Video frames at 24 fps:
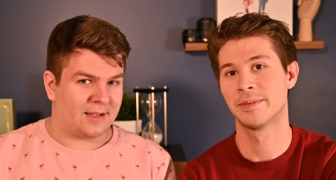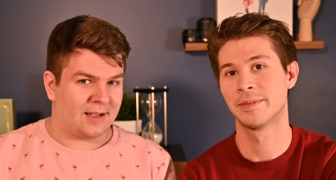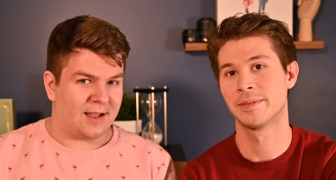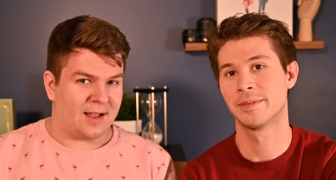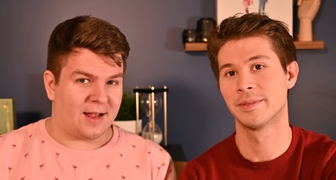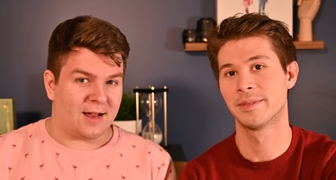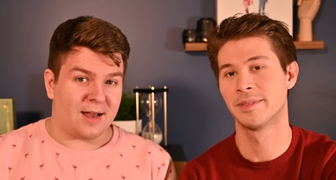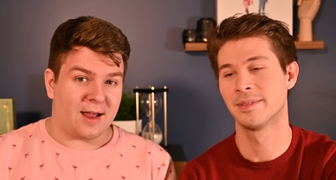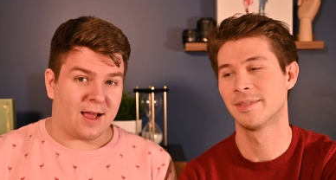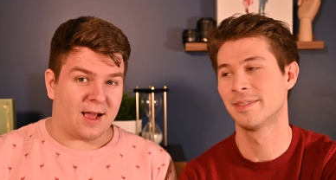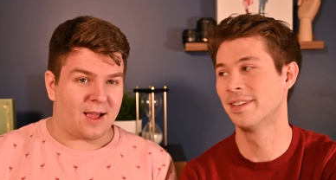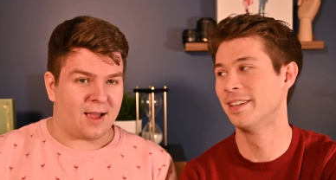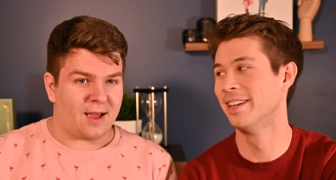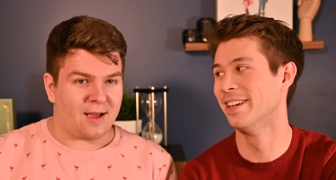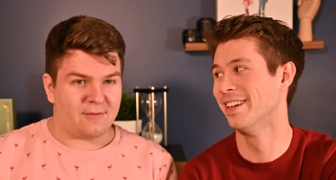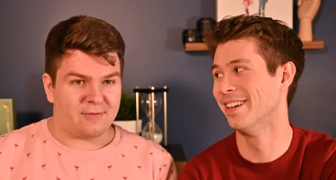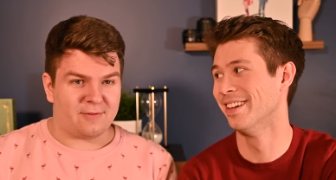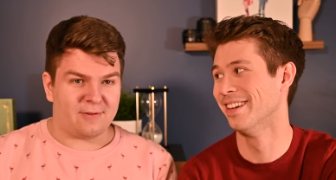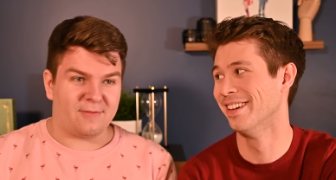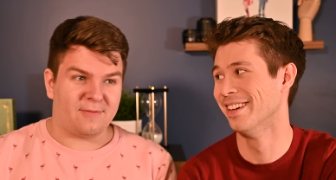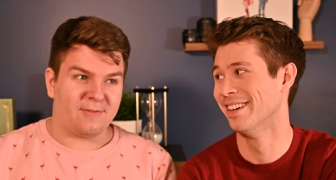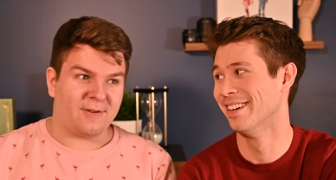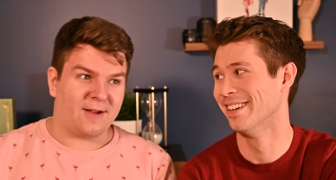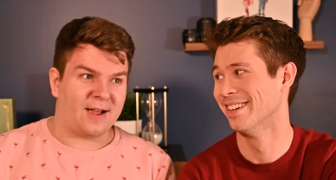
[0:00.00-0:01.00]
Speaker 1: And I
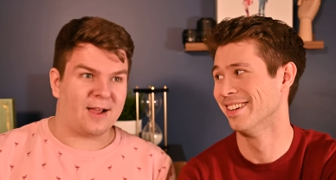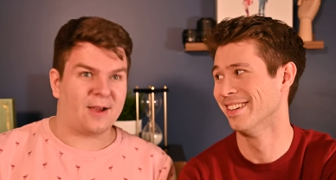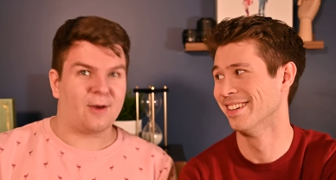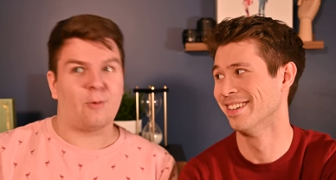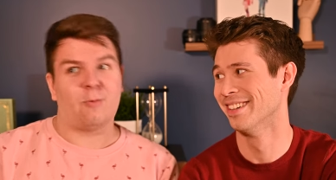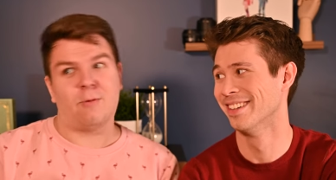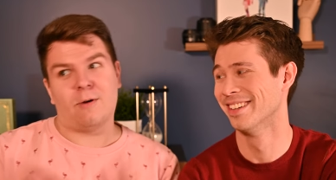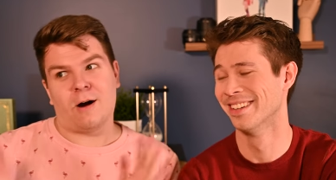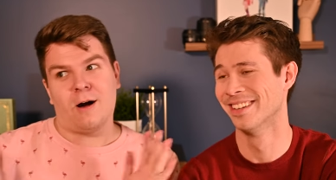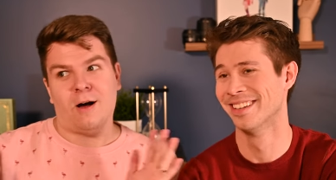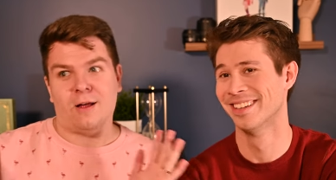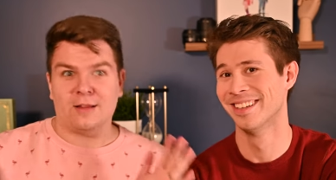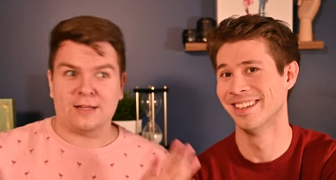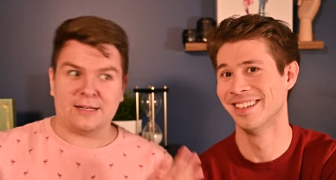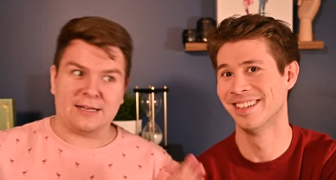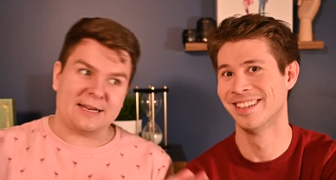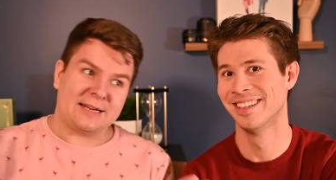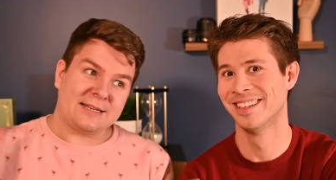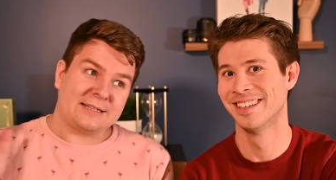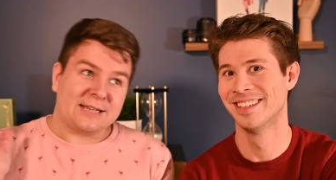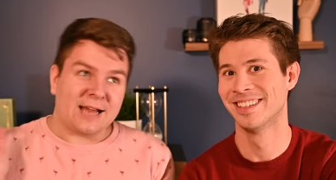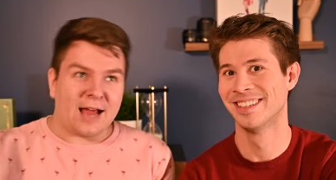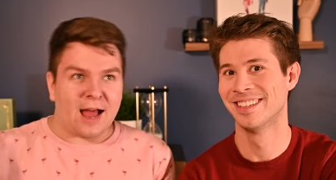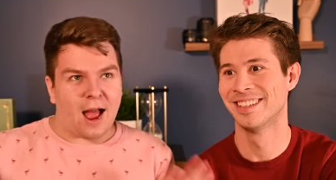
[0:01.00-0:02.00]
have to find
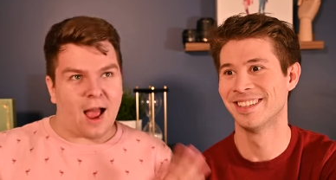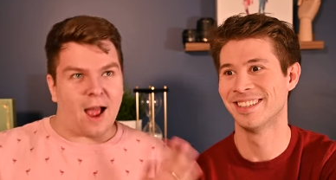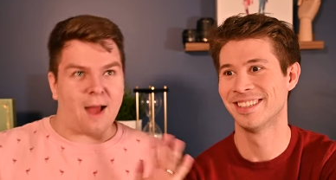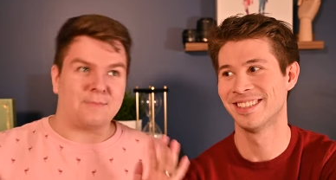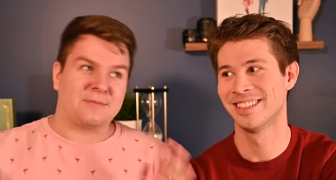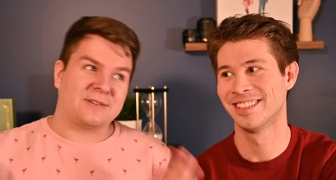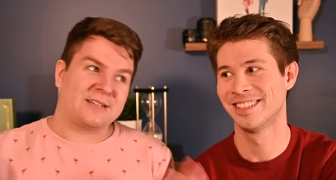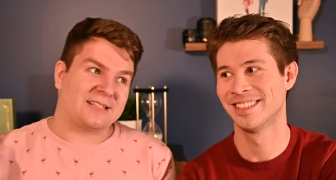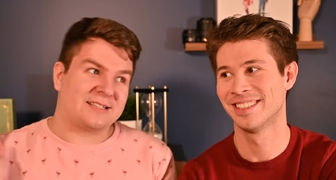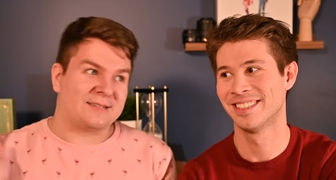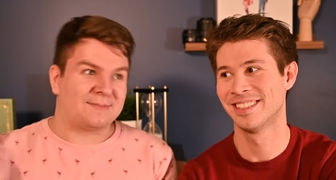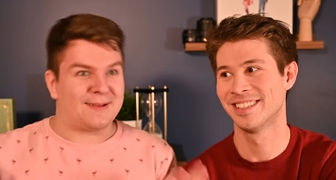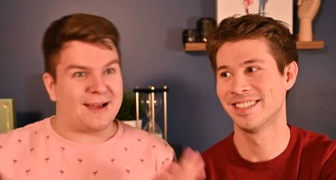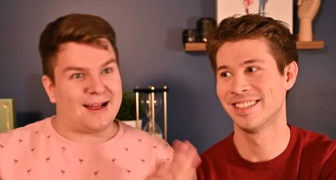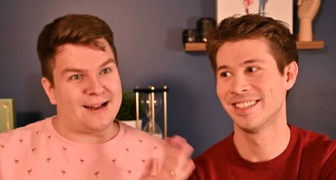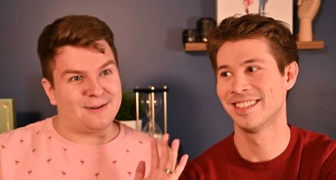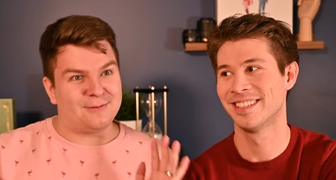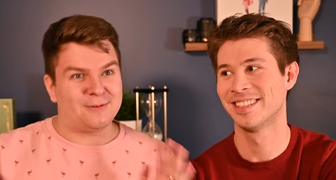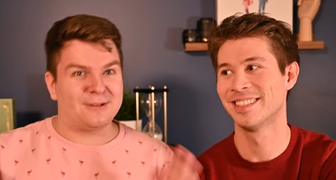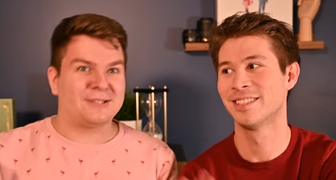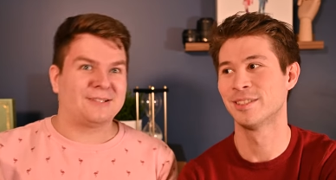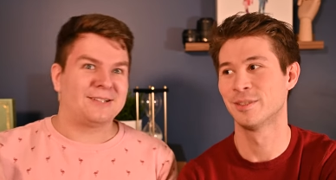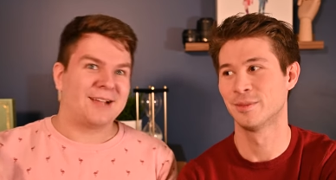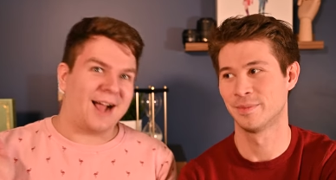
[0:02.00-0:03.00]
quality time to
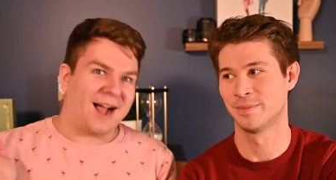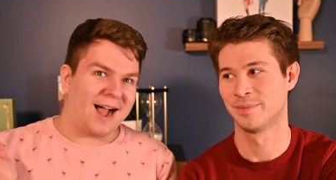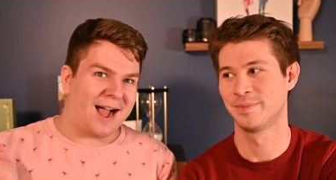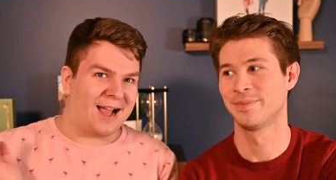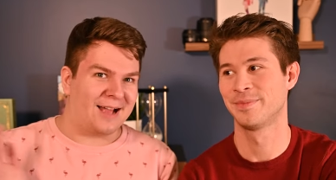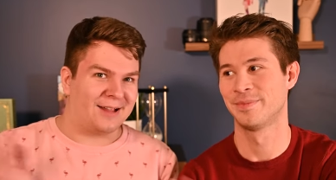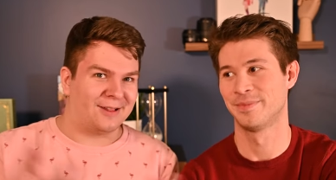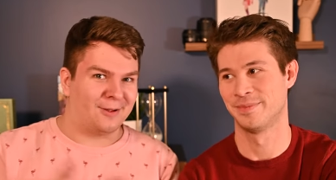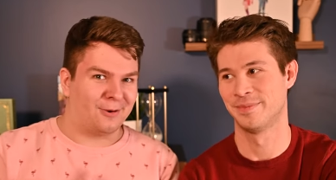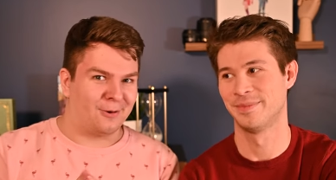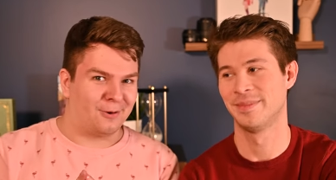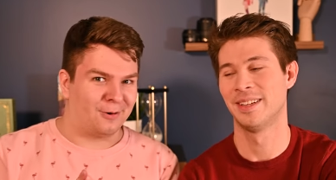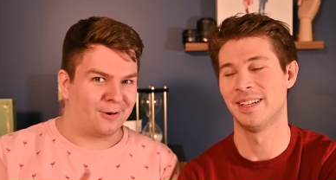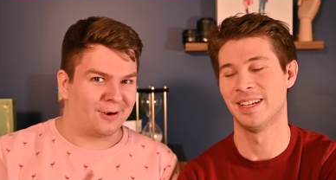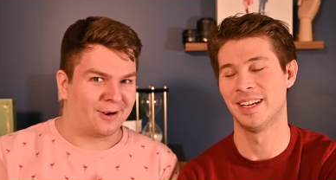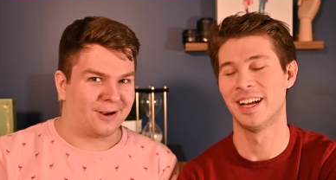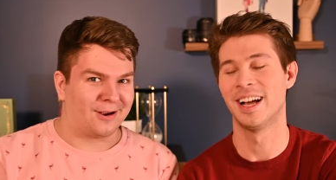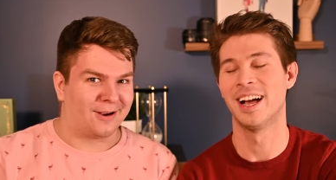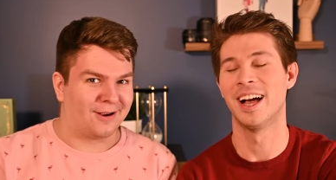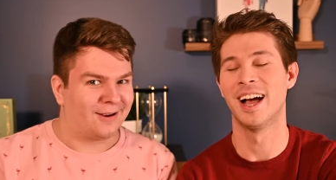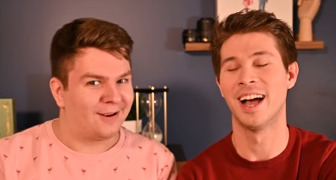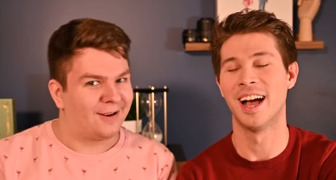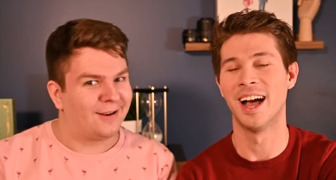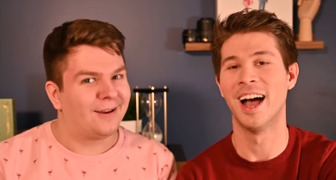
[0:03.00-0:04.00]
spend with
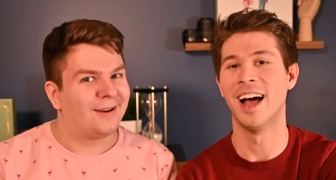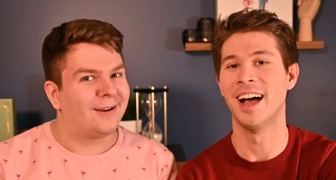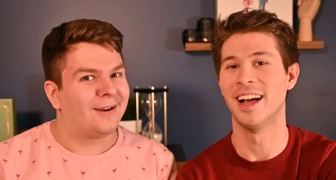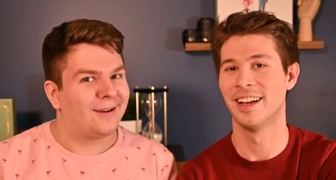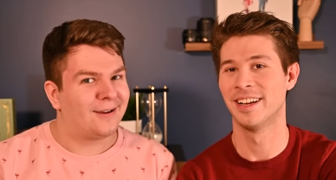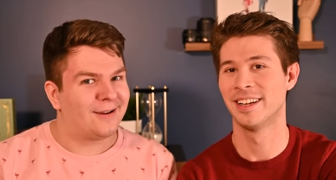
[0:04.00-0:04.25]
Tyler. Uh huh.